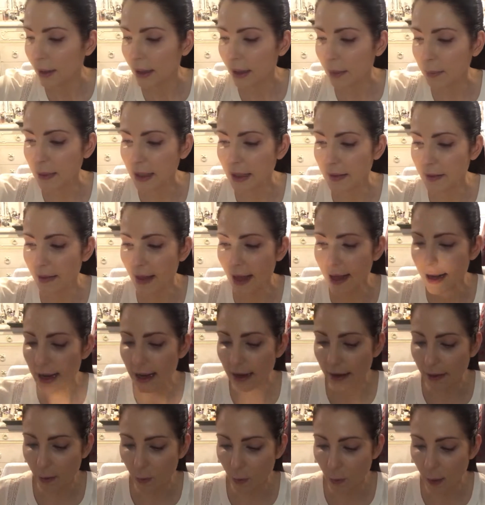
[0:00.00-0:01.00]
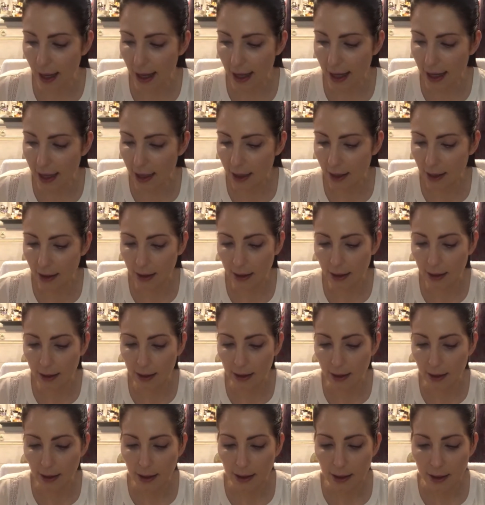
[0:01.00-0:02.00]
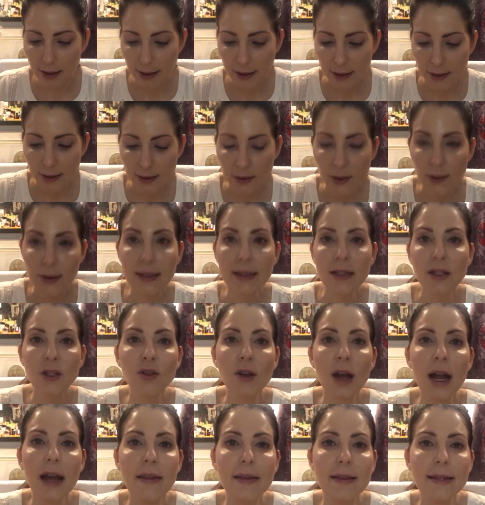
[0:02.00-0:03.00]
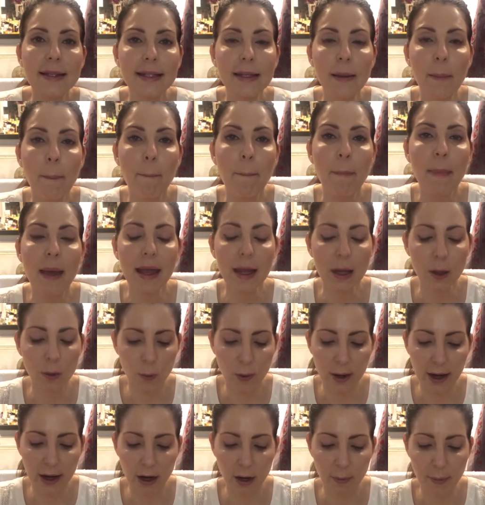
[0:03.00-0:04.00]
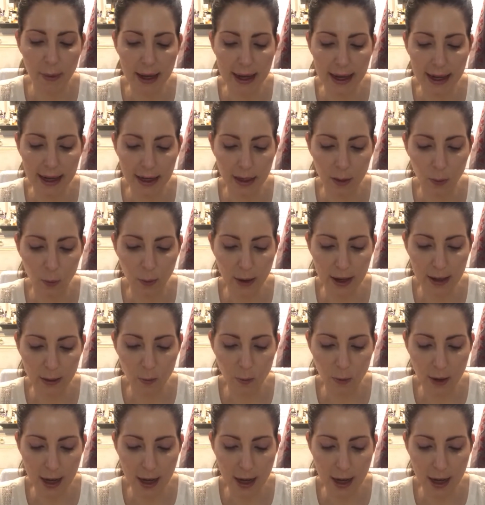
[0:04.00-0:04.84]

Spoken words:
let me get that out of the way. So let's try this Mega Wear by Wet n